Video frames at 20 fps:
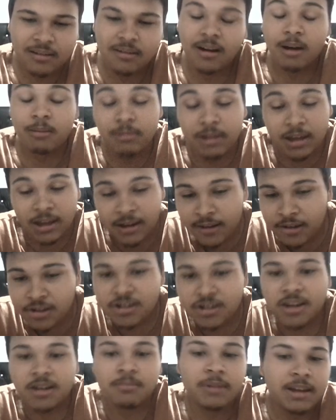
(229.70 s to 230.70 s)
I'm getting
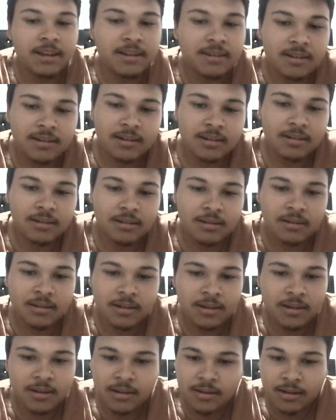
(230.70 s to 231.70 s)
checkmated.
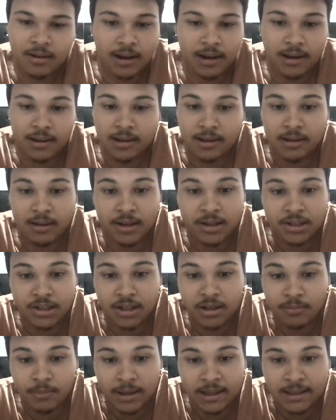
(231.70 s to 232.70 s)
I can get
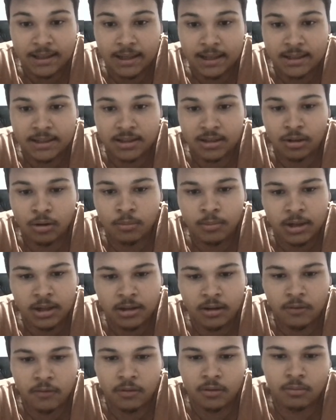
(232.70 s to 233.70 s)
checkmated in so many
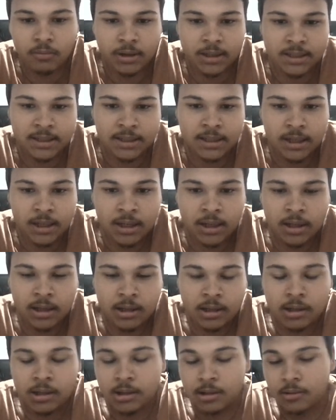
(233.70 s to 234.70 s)
different ways.
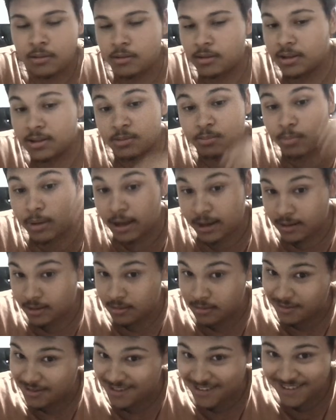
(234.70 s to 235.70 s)
It's bad.
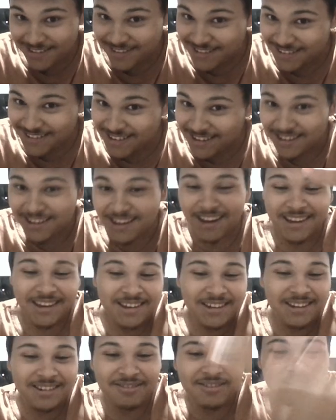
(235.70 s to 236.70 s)
I
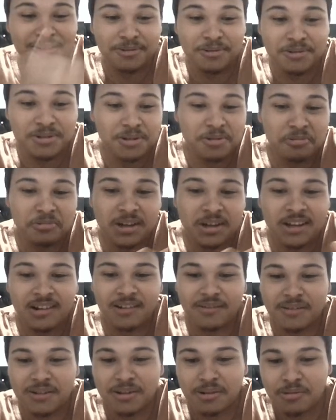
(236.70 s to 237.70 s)
can even lose the queen
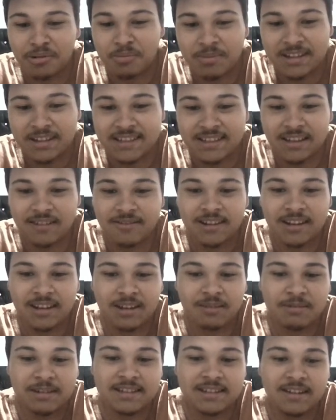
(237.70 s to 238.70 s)
after rook b7,
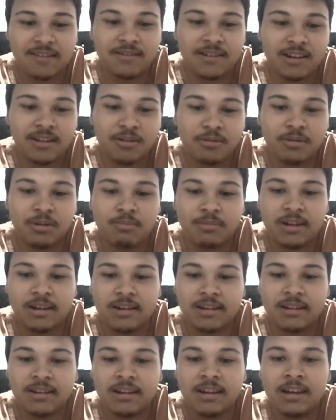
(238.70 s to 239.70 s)
king b7, and queen b8.